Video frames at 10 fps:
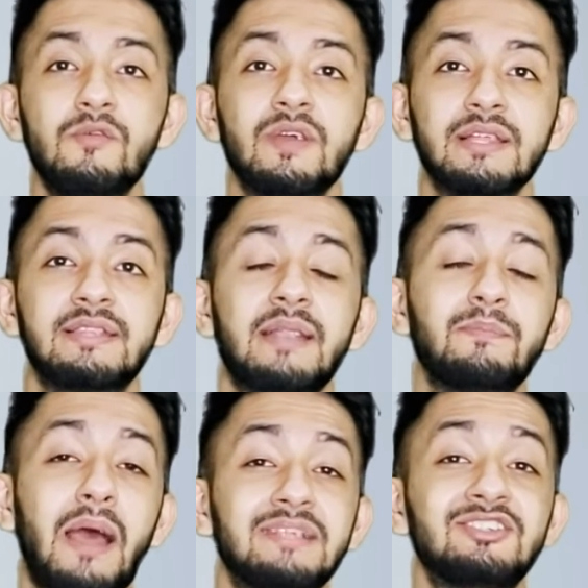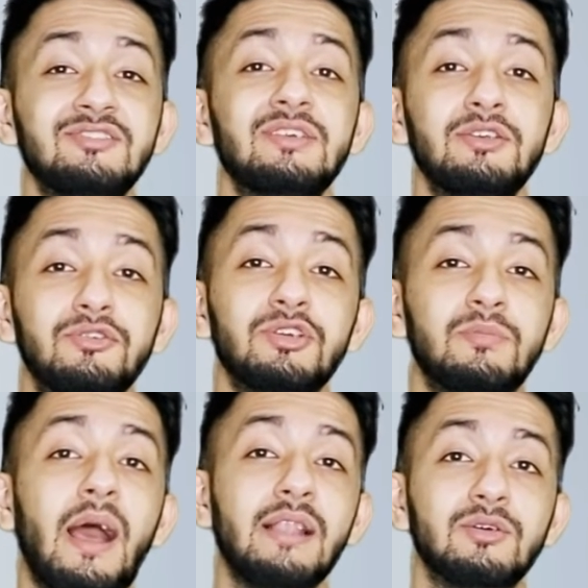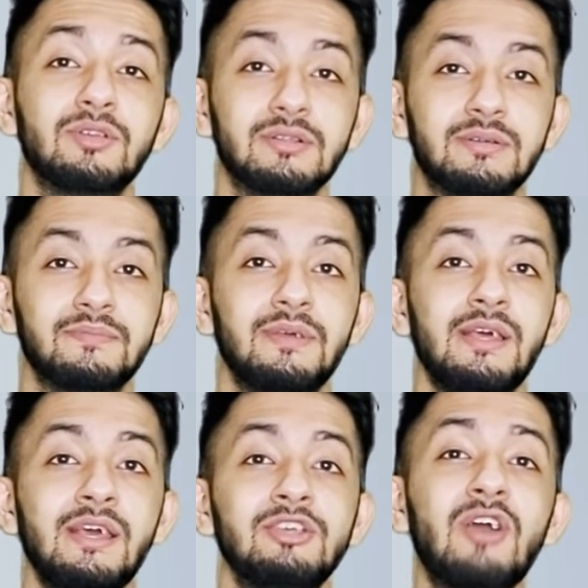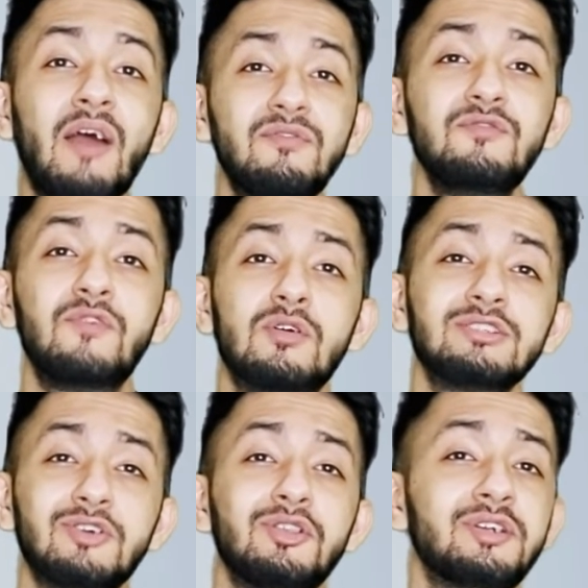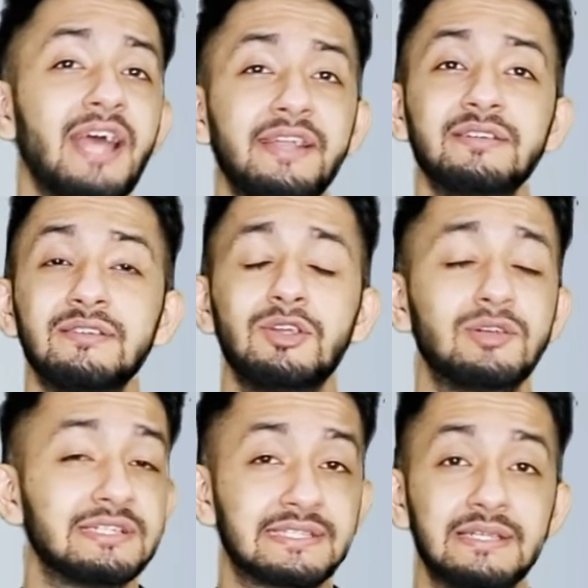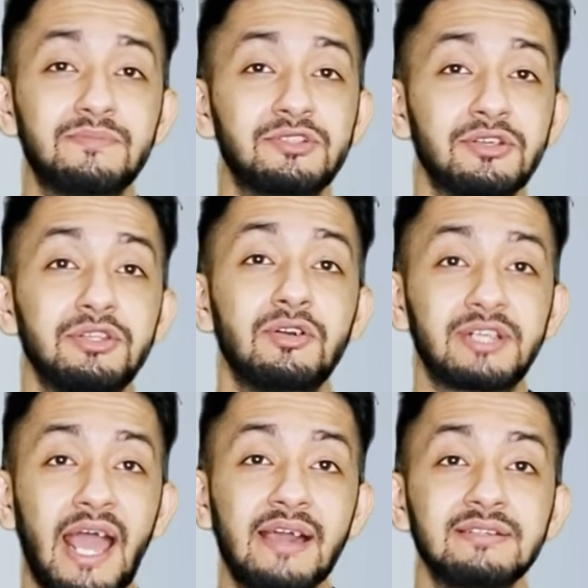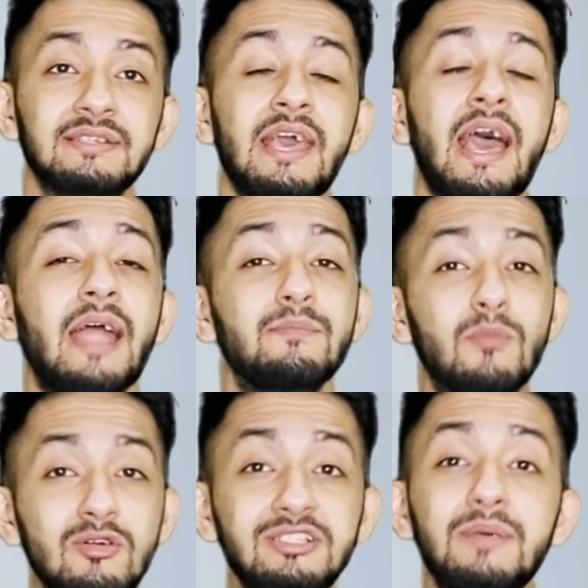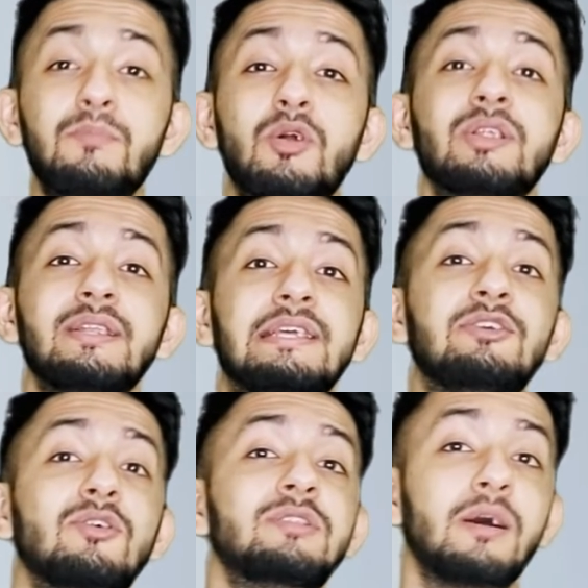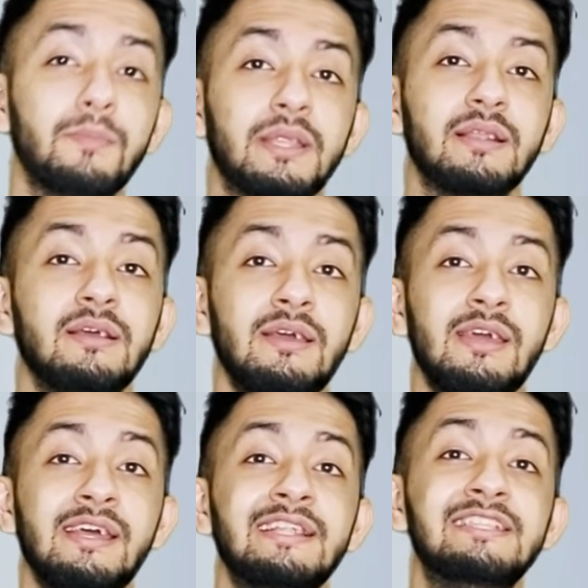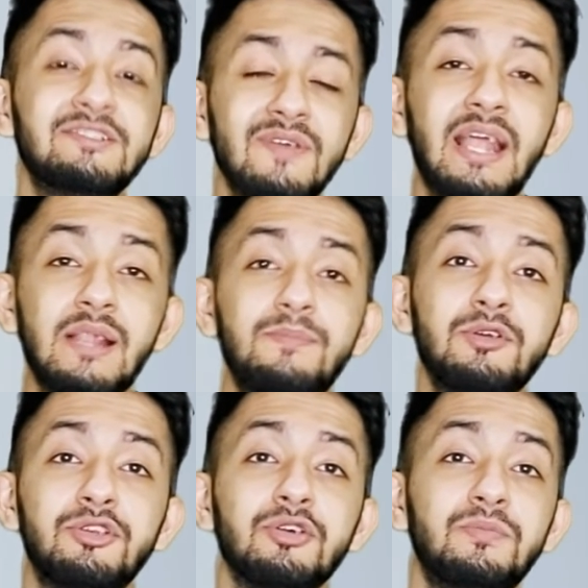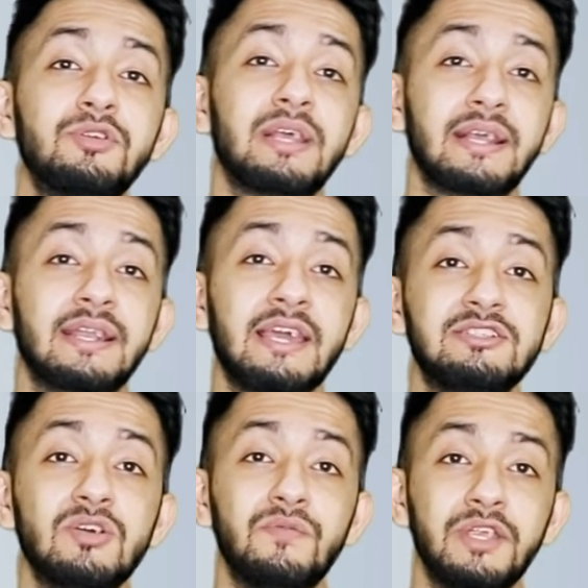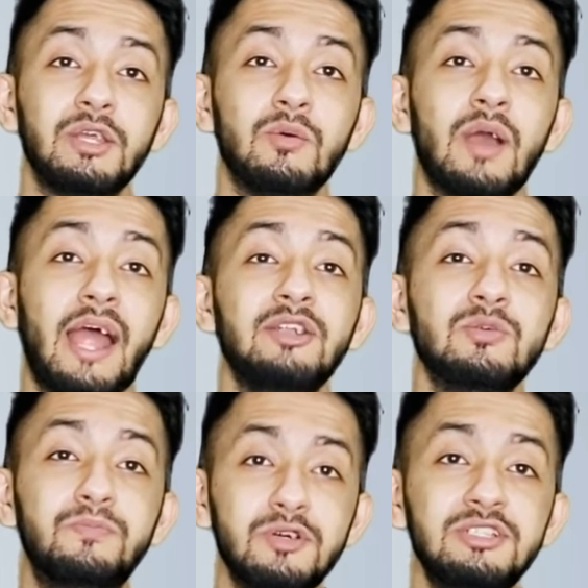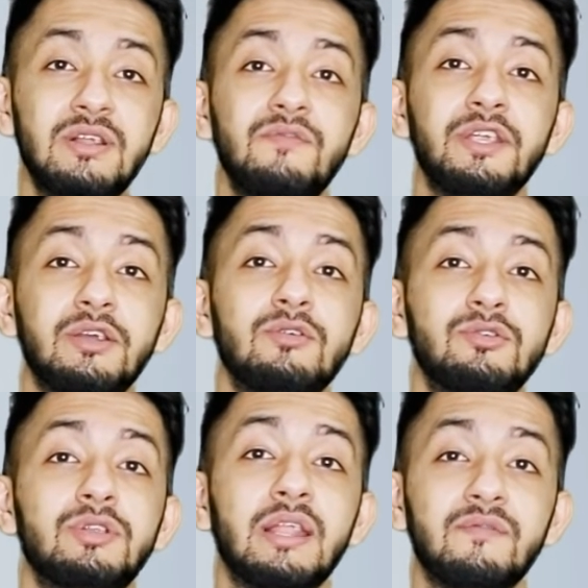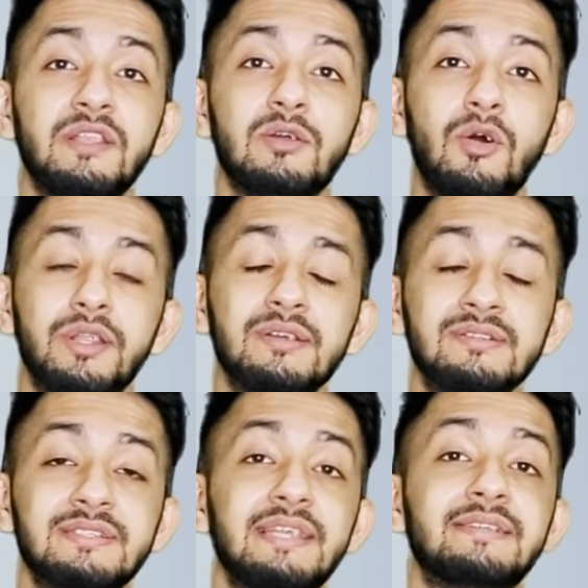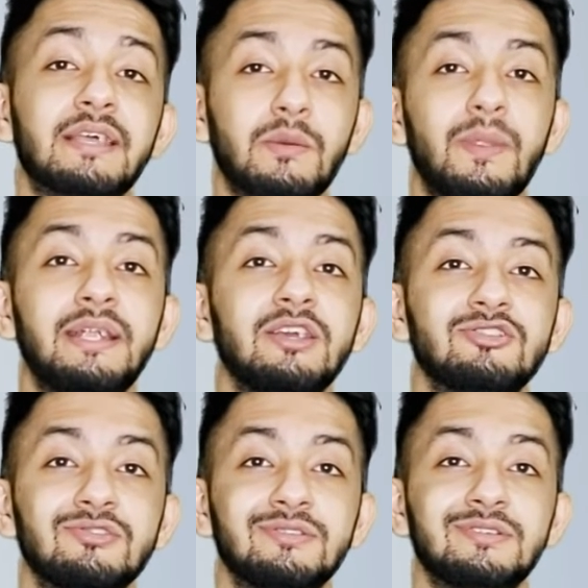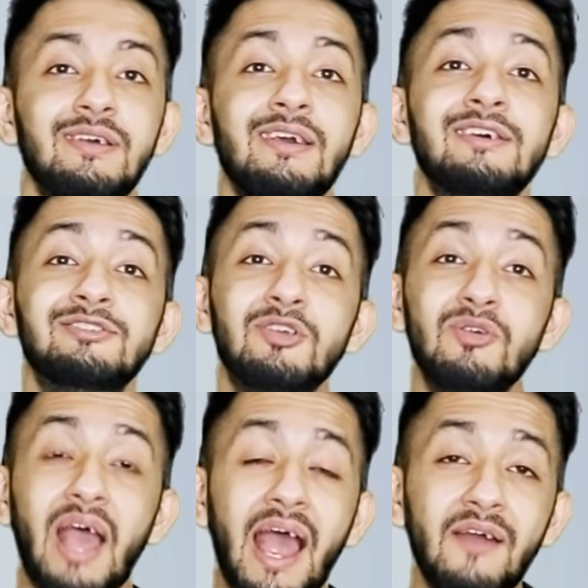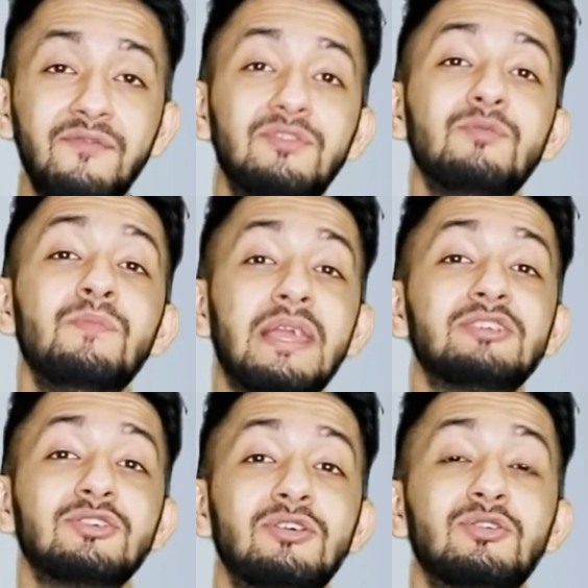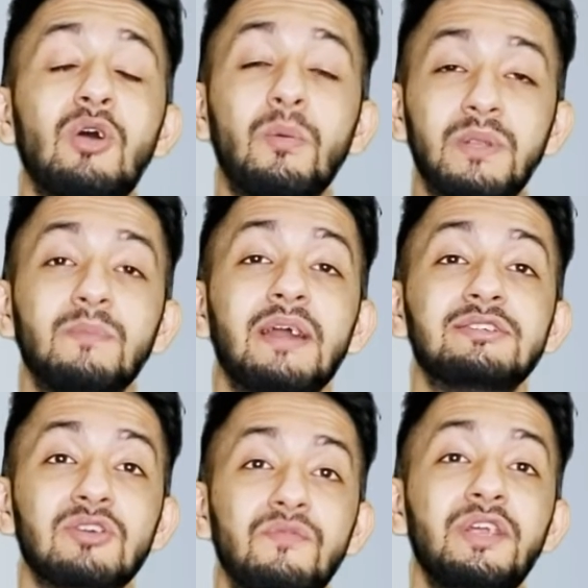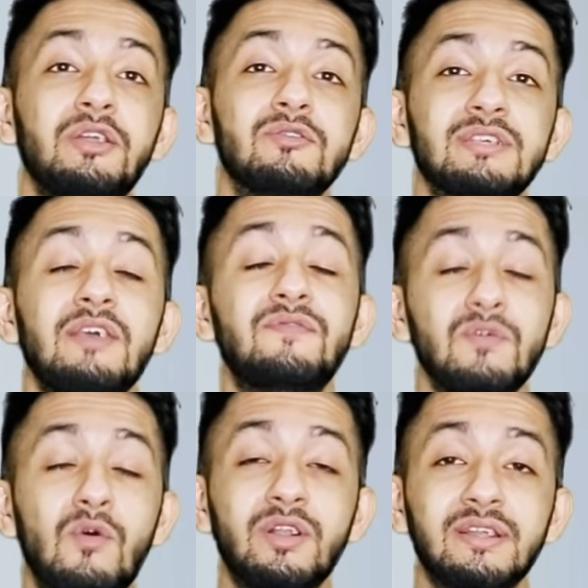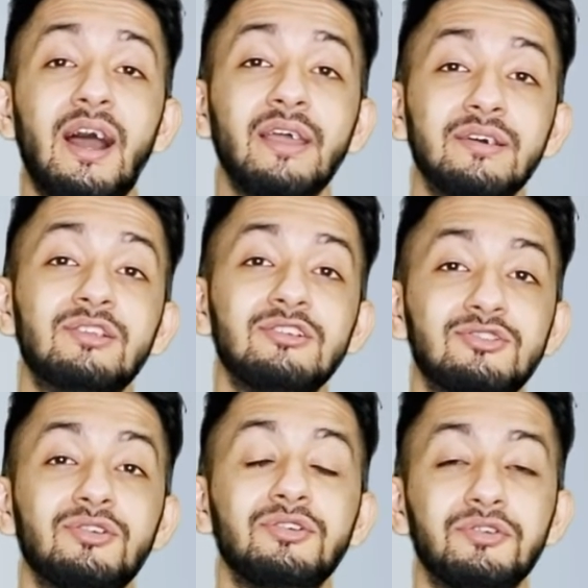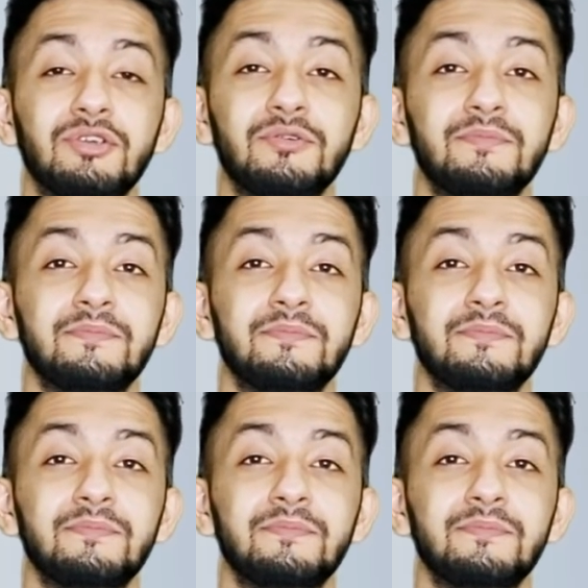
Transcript: way that matches the YouTube algorithm. You have to focus on your title, your description, your tags, and most importantly, your thumbnail. This will help YouTube to recognize your video and to push the video to relevant audience in recommendations. So you have to make sure to optimize your videos if you want a higher reach on YouTube.